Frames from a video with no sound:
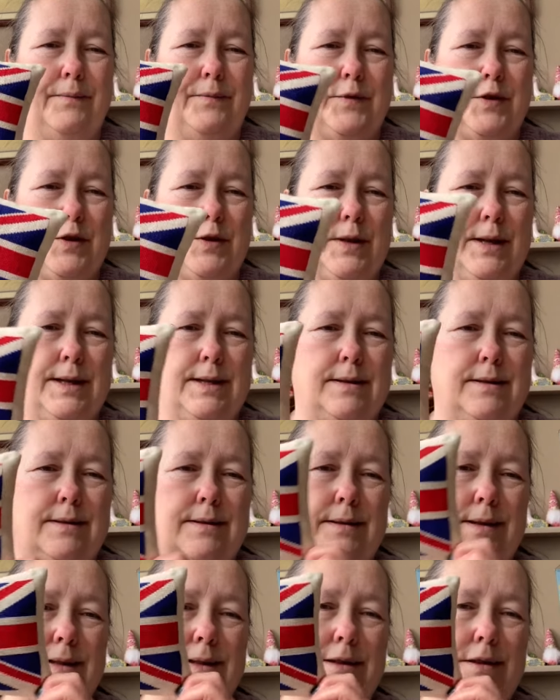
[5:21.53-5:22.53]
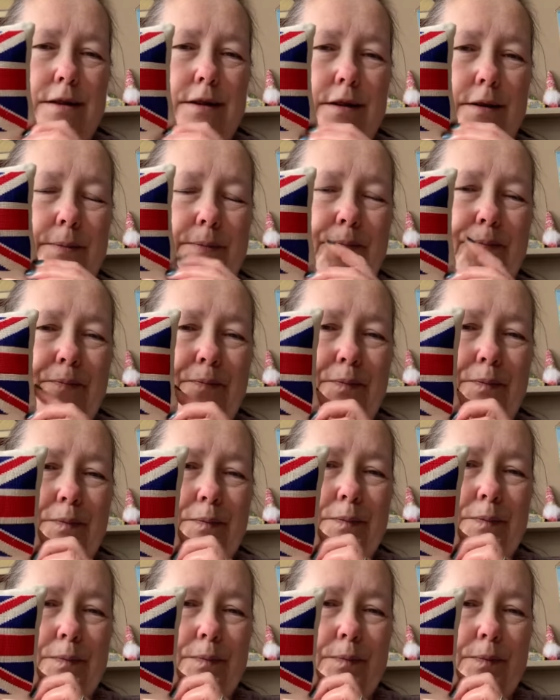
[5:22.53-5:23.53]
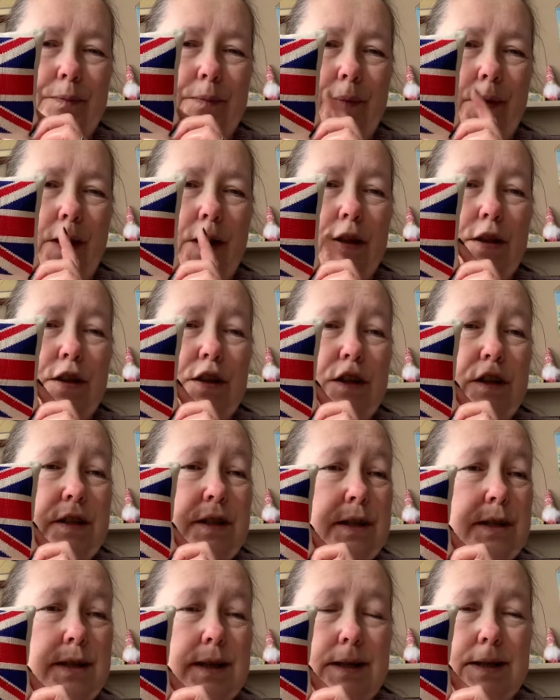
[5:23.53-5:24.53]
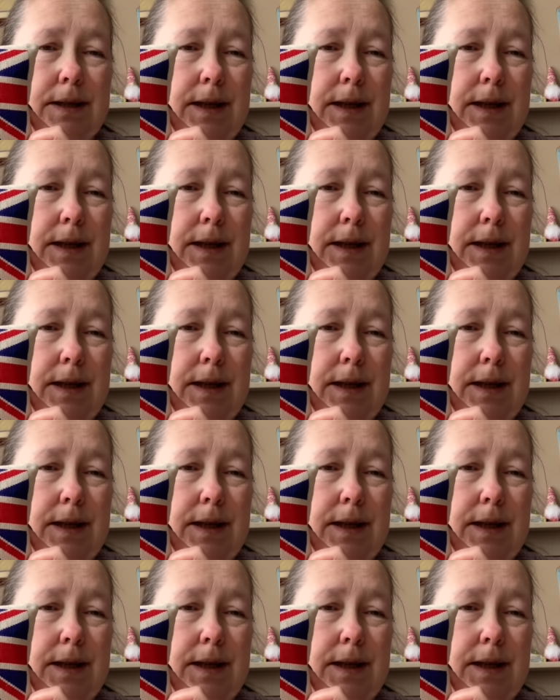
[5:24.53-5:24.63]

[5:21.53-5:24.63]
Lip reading: So that is, it's a 36